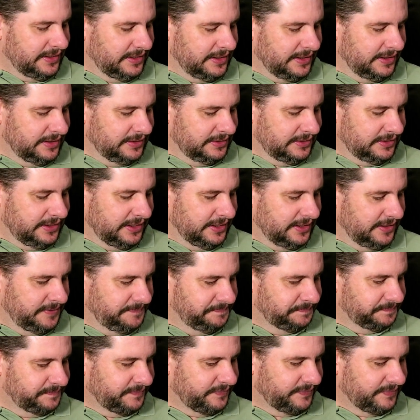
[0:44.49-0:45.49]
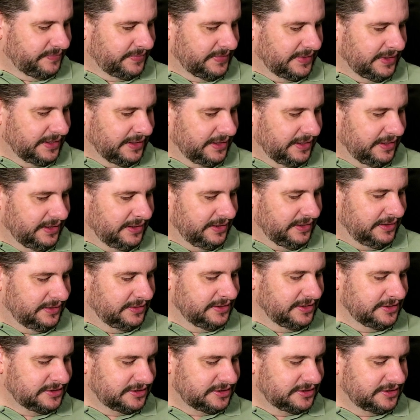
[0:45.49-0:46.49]
And
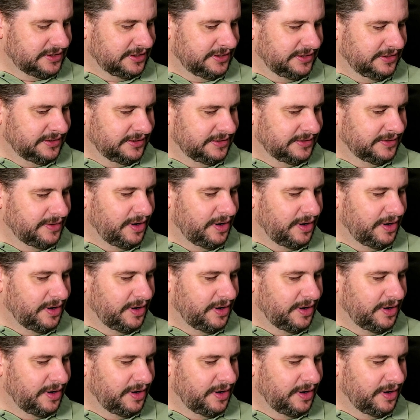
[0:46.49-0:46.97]
this